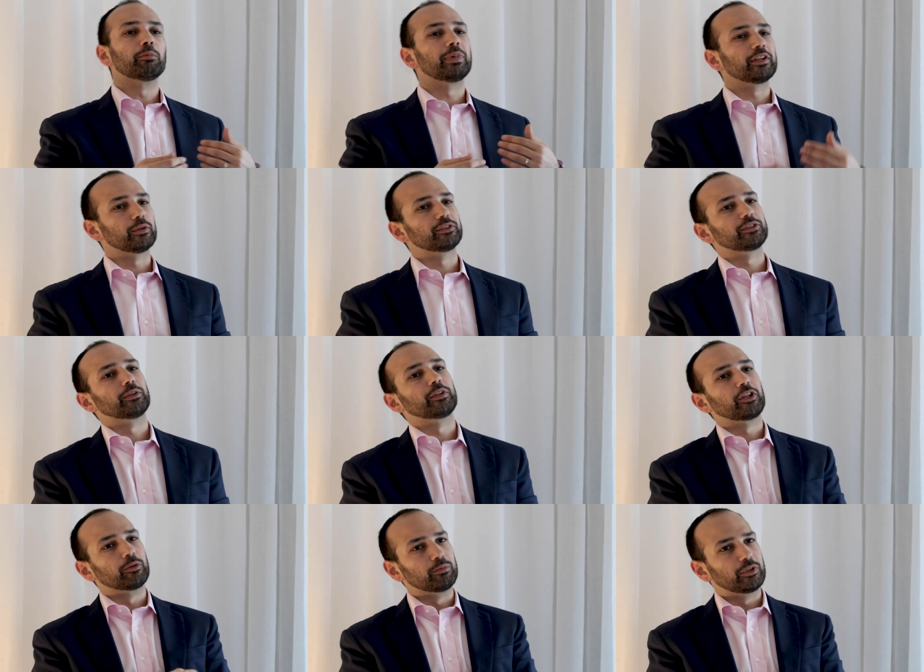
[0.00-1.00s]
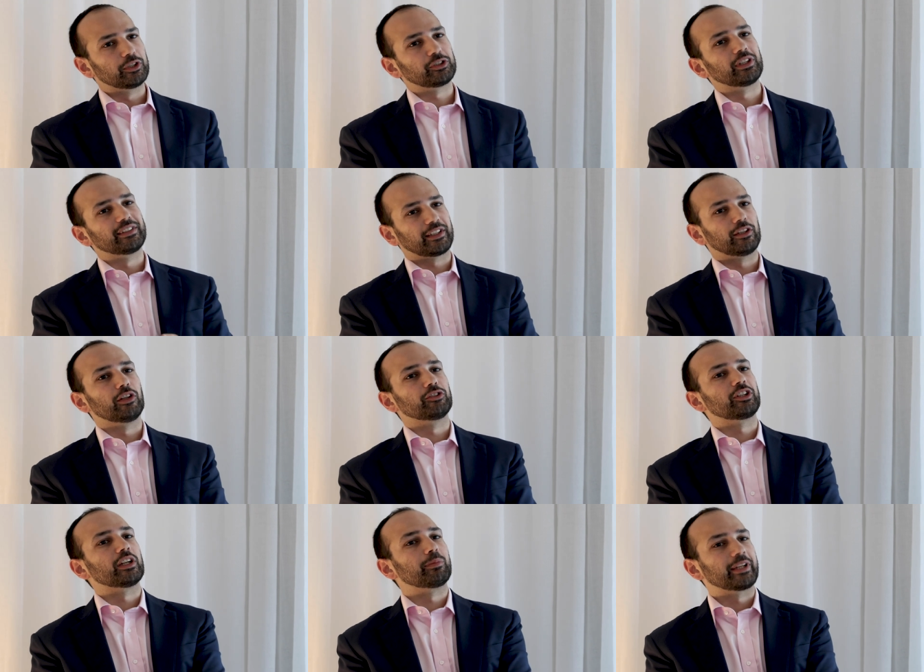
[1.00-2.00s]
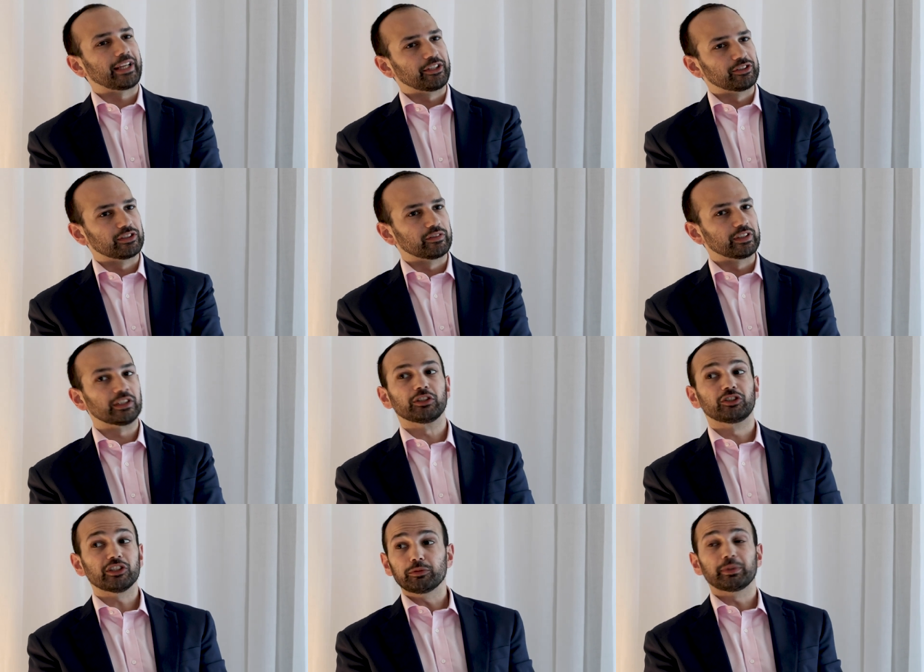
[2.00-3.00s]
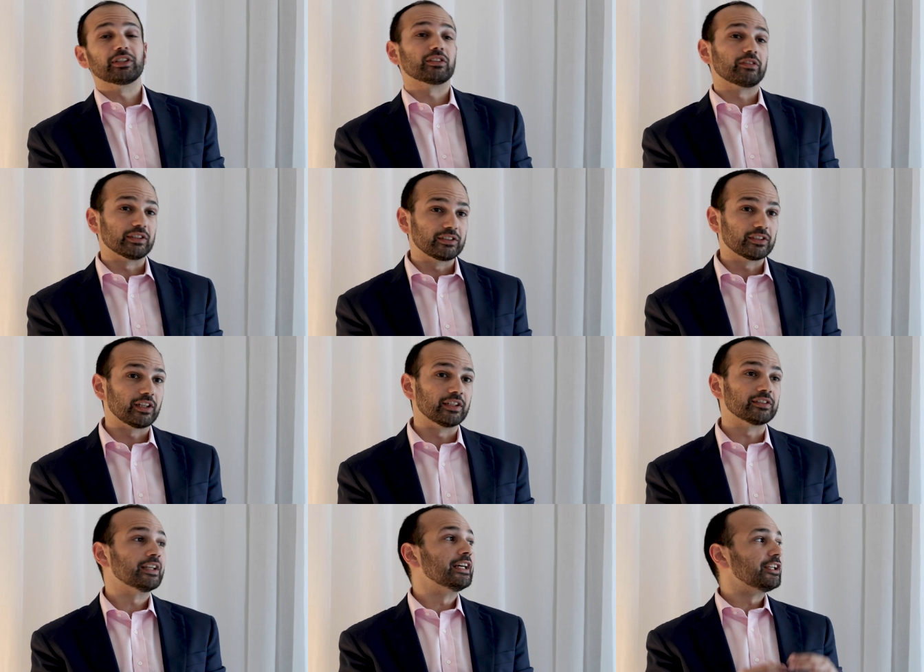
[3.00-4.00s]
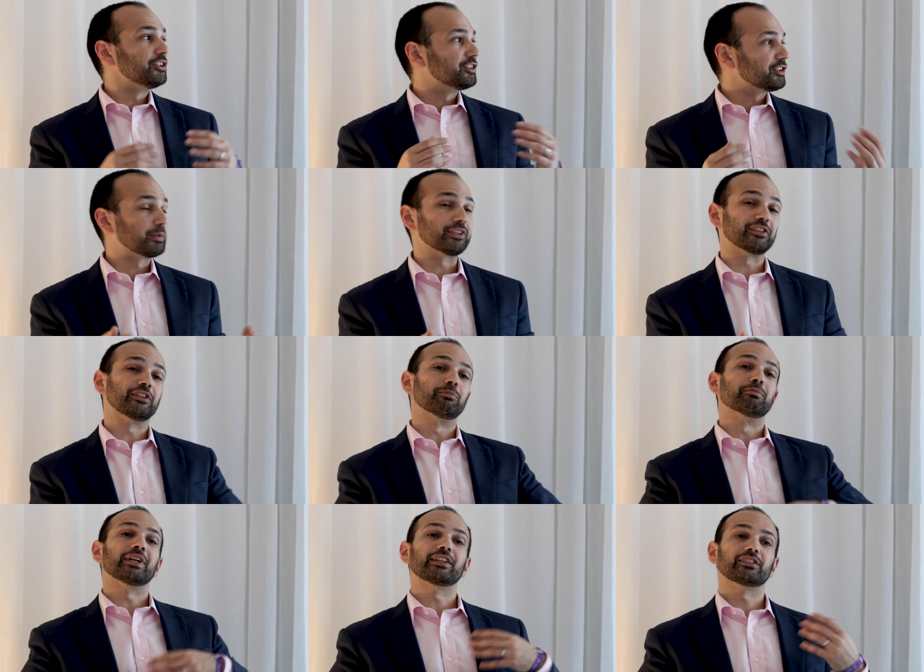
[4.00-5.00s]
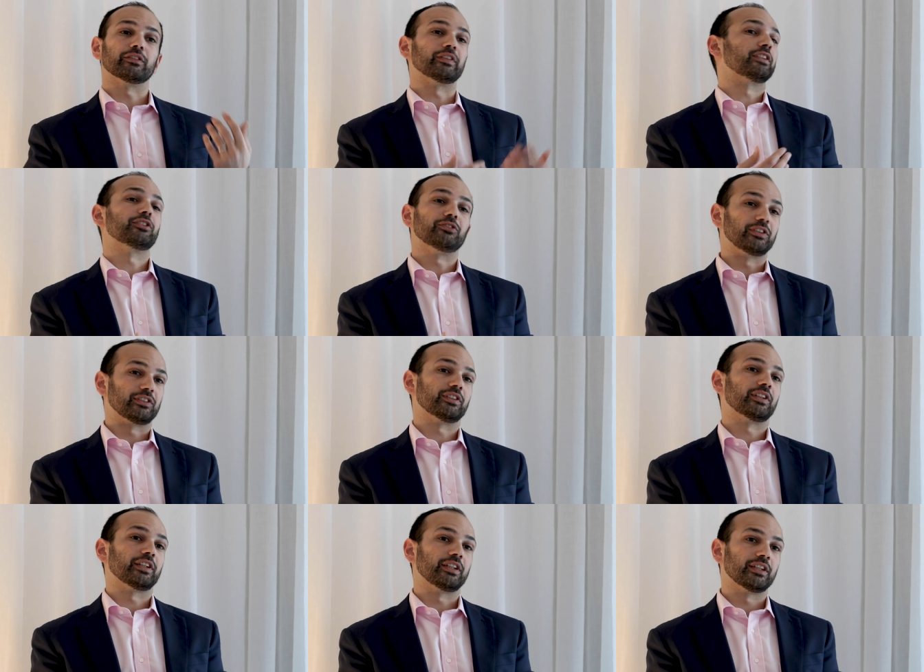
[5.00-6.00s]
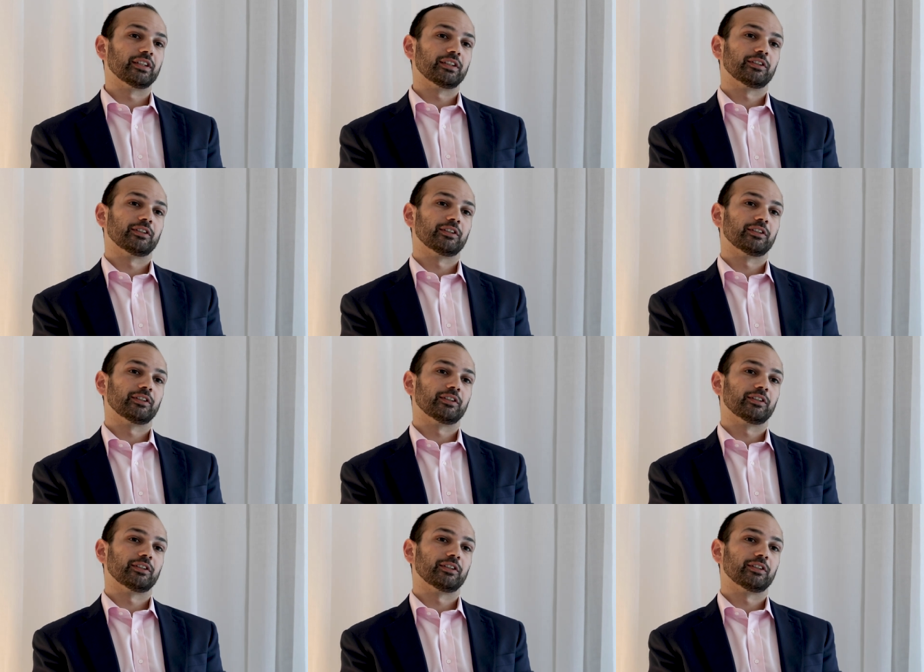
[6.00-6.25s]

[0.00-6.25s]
but also the commercial and technological applications of it. Just because of our size, just because of the mix of industries that are here.